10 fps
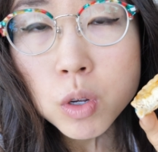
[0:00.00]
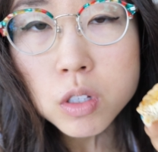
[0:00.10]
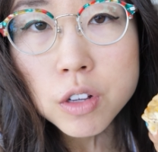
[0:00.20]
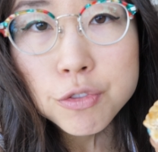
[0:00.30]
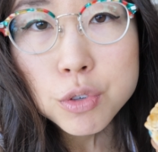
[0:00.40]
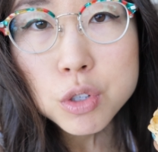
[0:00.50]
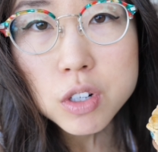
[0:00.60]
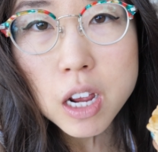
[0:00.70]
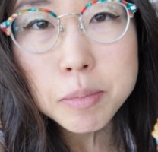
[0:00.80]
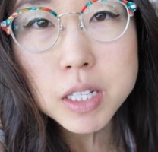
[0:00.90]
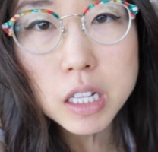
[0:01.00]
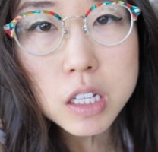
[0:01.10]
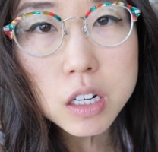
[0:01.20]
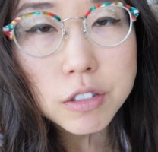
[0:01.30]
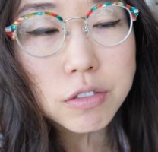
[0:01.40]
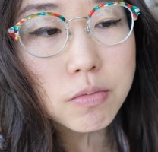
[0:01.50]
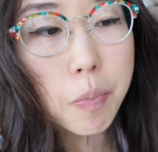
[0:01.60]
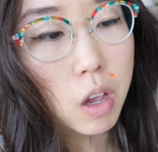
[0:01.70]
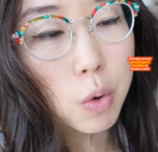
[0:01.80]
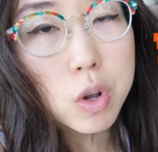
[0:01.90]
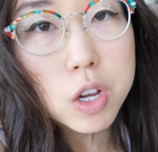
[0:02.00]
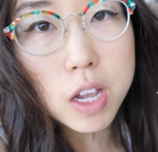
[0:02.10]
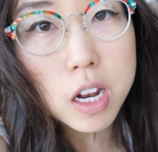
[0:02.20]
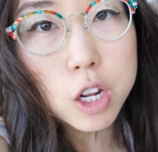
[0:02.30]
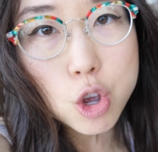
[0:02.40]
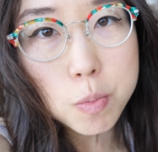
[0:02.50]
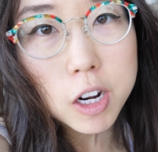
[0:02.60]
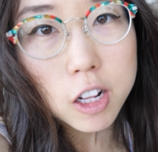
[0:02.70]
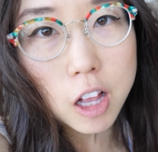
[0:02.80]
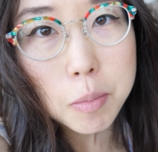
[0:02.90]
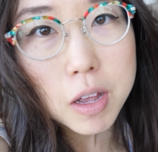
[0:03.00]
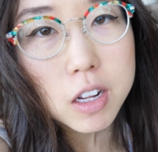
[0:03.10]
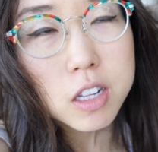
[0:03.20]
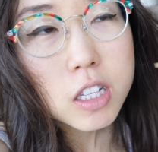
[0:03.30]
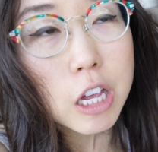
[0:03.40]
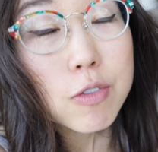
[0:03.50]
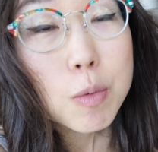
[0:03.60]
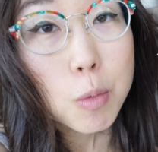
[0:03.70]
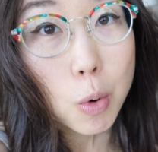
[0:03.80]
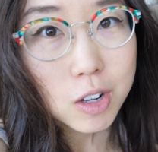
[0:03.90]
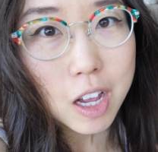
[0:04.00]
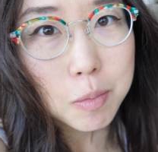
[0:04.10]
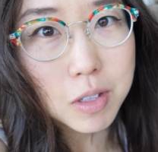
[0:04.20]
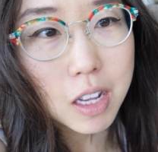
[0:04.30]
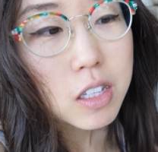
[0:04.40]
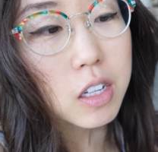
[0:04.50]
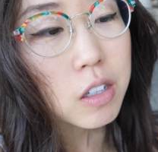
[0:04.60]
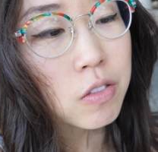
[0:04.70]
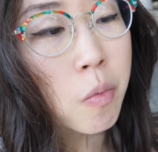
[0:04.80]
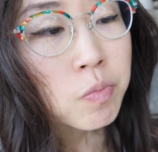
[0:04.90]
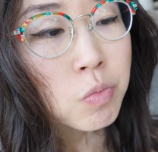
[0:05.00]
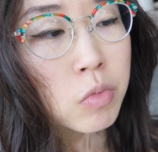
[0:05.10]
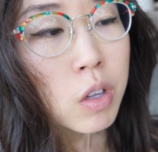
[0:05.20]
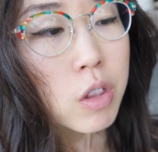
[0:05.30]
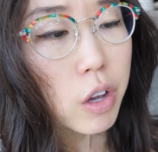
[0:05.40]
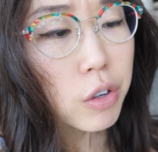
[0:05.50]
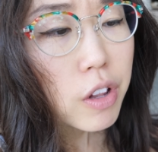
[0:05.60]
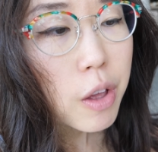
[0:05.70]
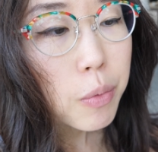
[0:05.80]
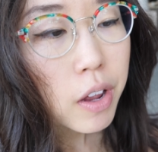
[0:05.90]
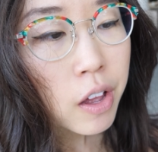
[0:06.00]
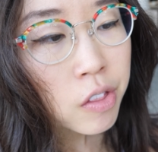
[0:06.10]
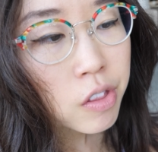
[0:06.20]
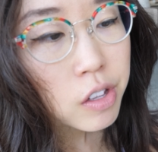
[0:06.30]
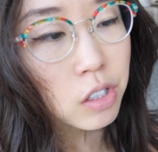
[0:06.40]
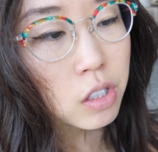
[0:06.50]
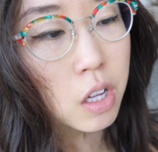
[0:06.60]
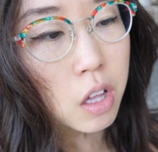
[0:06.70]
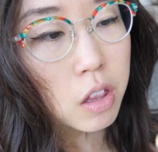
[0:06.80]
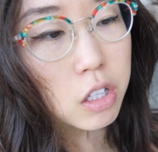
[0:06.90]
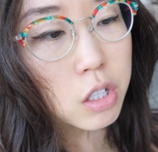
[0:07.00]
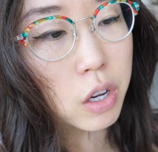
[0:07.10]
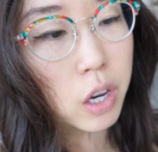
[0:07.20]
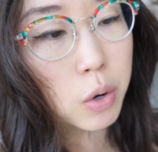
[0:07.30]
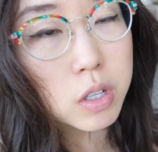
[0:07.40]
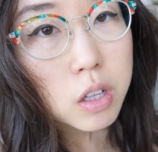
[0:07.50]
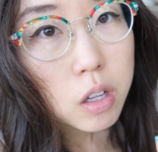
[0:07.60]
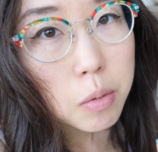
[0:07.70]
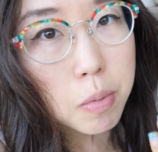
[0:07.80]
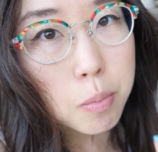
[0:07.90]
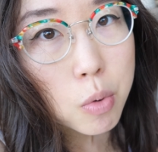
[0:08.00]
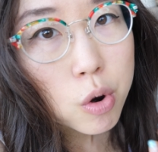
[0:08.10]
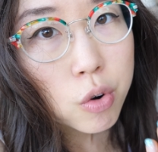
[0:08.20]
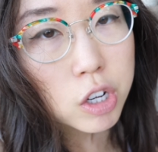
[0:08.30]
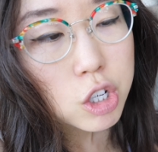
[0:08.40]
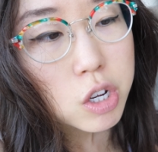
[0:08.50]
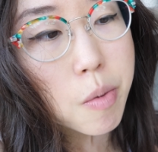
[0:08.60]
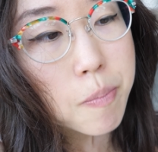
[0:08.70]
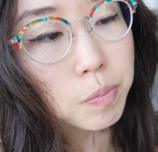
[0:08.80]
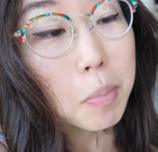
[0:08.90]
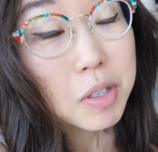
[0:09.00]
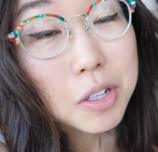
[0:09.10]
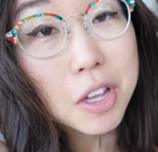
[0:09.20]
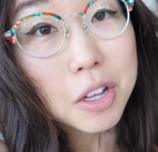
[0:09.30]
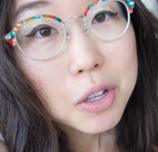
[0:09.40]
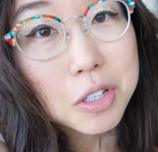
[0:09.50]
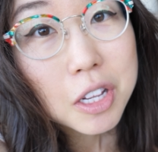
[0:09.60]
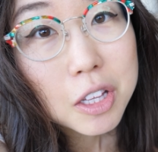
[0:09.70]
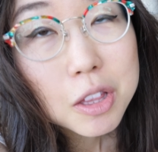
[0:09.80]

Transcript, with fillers: know, some foods are time sensitive, and when you eat in humid climate, it's even more time sensitive. The other day when I had this, the exterior was a little bit more crunchy, but today it looks like